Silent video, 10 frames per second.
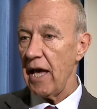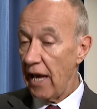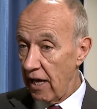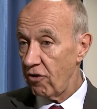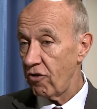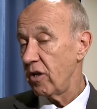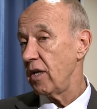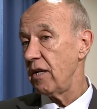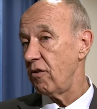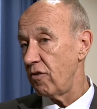Asia
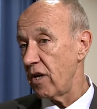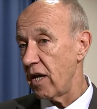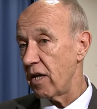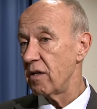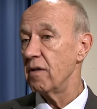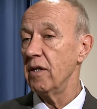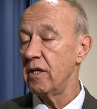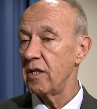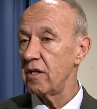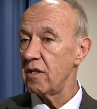is now
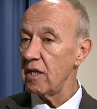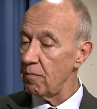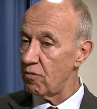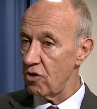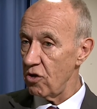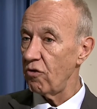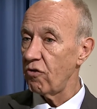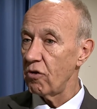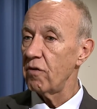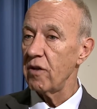the
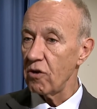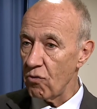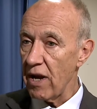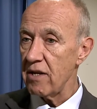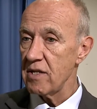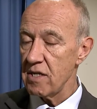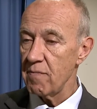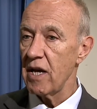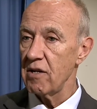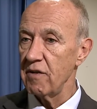producer of the greatest
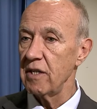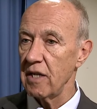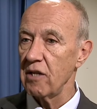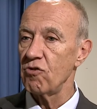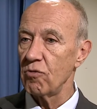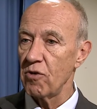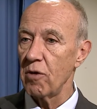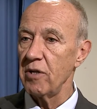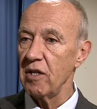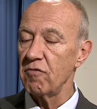amount of intellectual
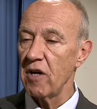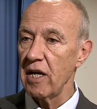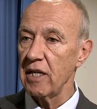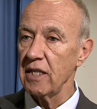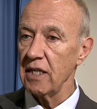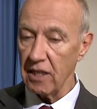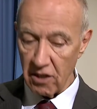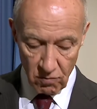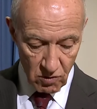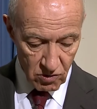property filing in
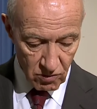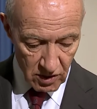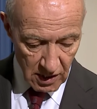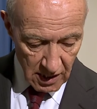the world.